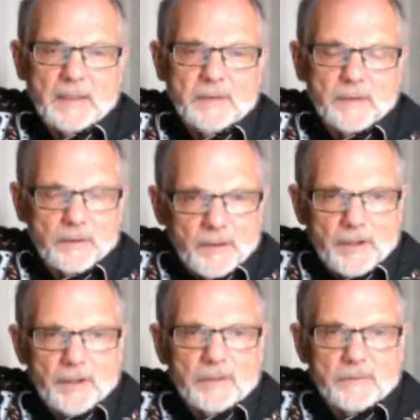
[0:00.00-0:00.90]
to
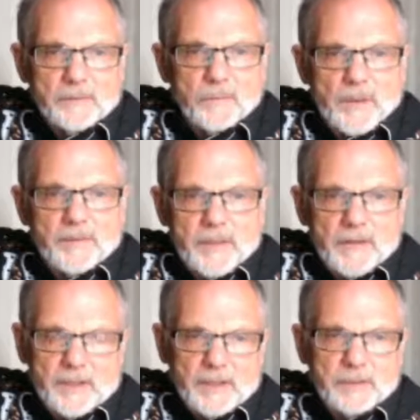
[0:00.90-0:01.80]
learn what
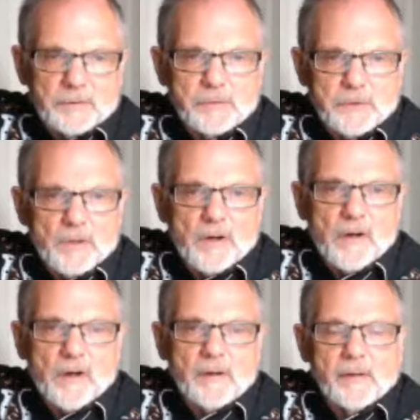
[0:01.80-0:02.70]
their issues
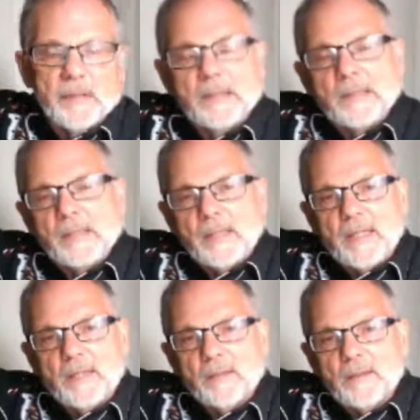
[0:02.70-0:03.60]
are.
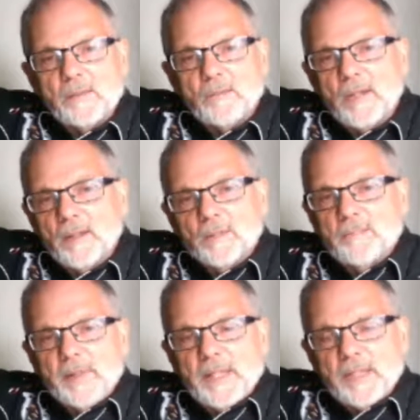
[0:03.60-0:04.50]
And one of the
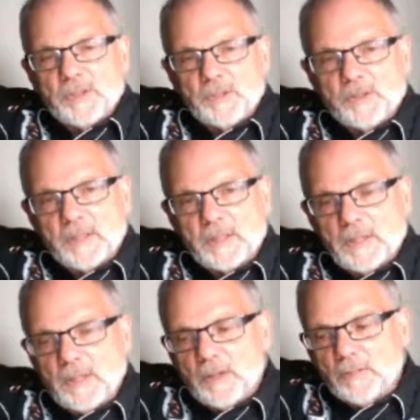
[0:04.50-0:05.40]
big issues
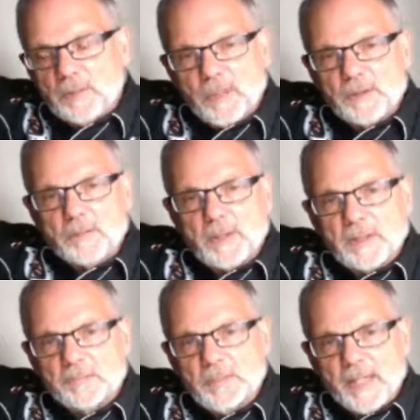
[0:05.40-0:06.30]
in New Brunswick
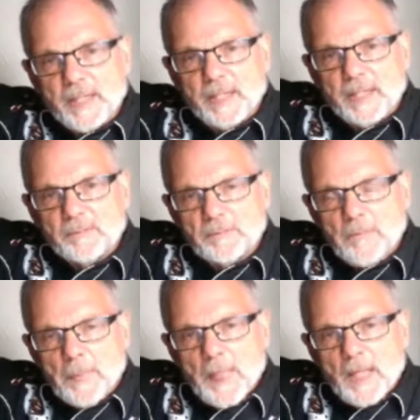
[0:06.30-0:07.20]
is banking.
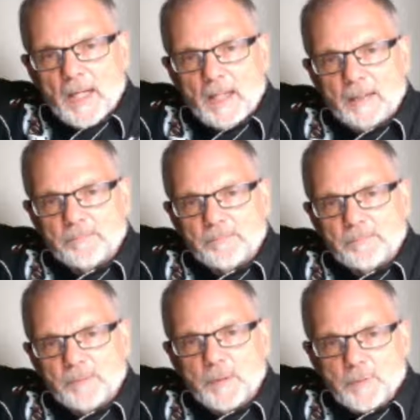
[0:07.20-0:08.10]

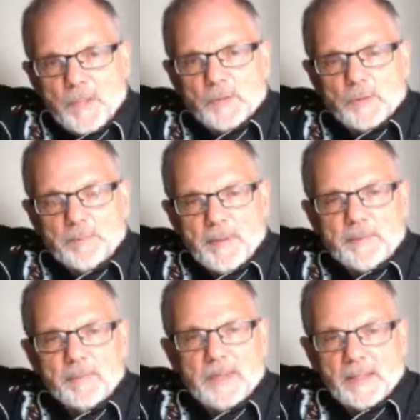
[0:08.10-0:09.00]
New Brunswick
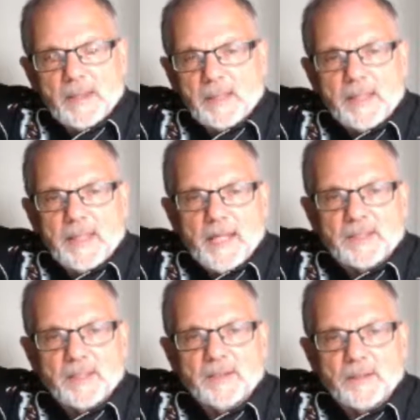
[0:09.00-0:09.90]
people cannot get
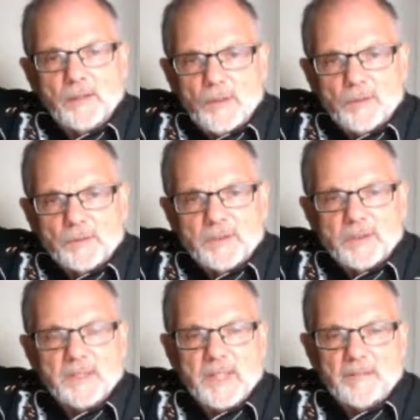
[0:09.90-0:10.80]
access to loans to
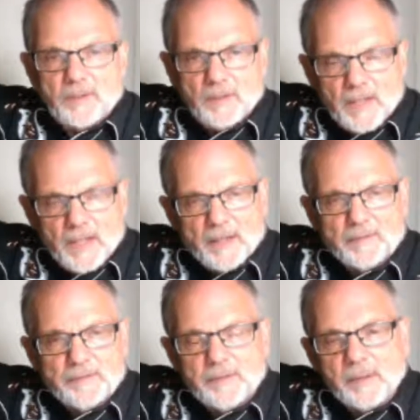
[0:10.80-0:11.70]
save their
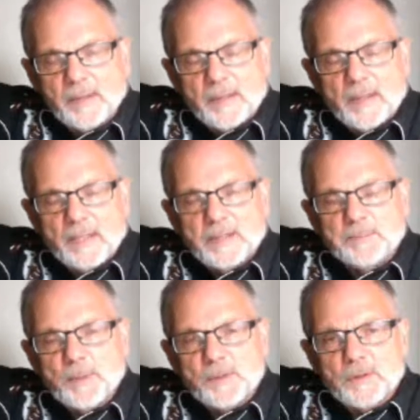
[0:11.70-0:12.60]
life. I
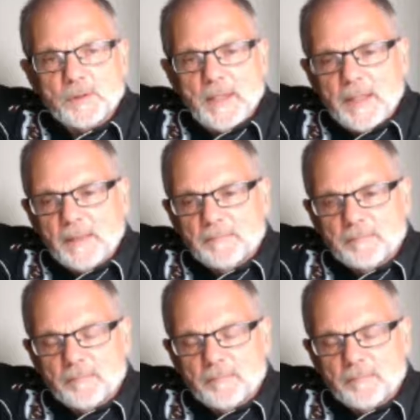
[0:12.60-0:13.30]
spoke to a